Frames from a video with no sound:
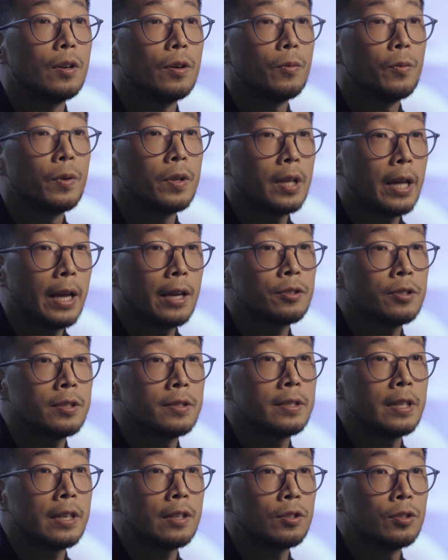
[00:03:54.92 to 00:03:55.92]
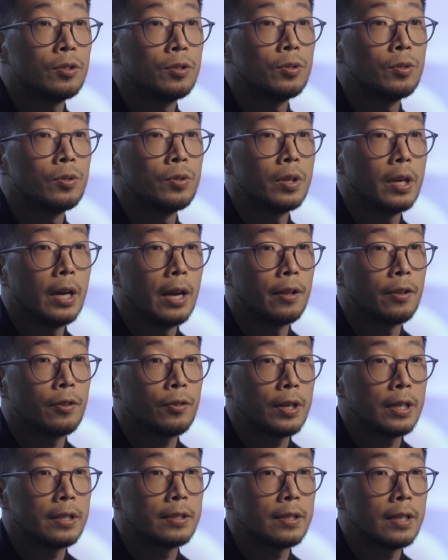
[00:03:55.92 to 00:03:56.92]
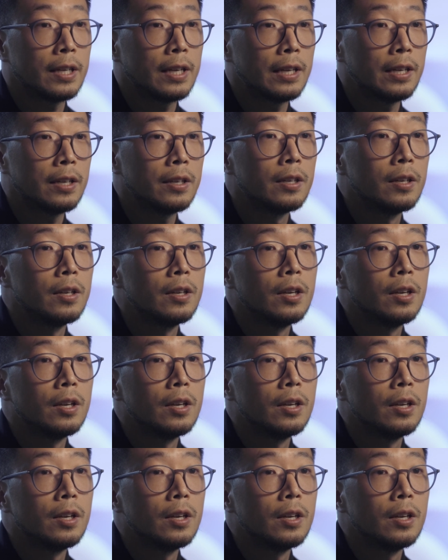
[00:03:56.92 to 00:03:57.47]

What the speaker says: With the extra signal at 3T,